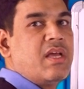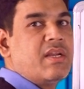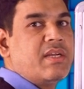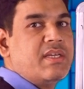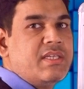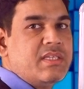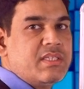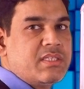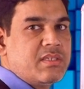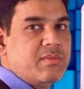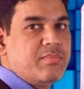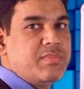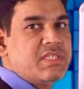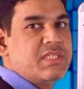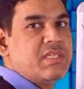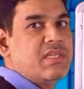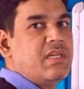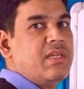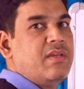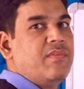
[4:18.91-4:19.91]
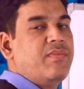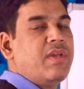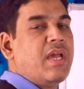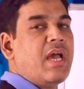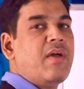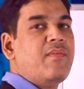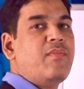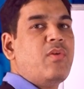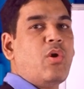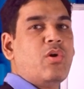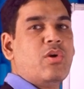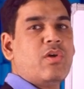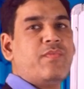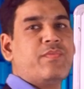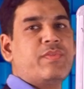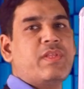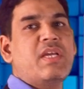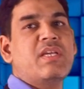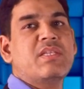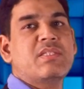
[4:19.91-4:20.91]
architecture basically we have lot of
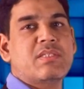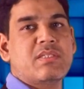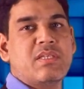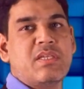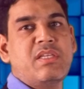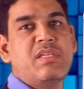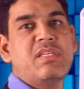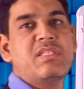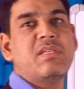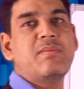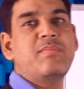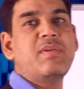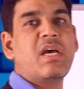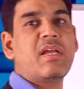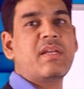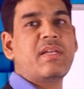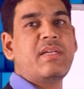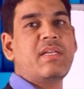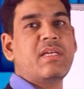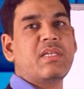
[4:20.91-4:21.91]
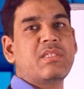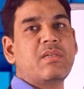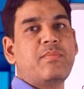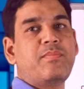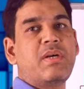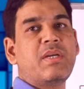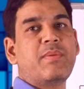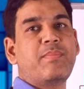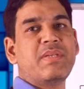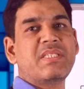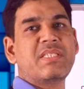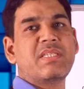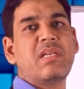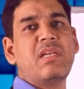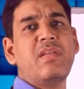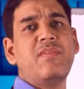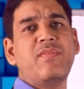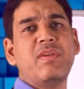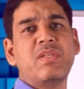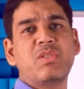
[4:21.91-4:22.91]
things in ejb architecture but
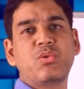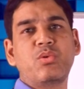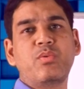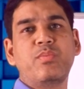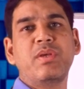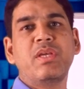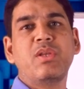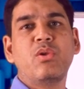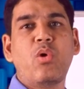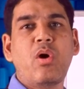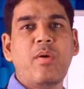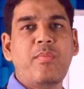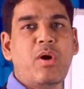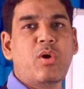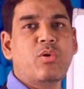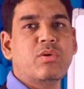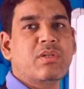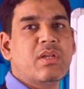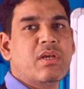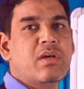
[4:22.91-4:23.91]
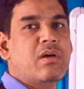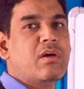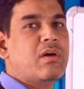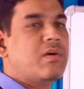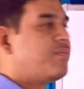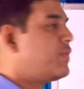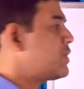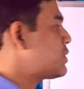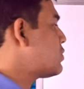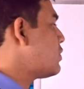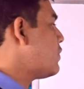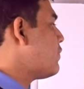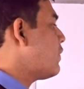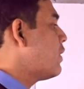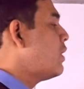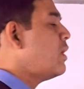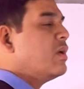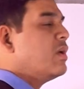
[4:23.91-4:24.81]
basically we should be know about uh, first of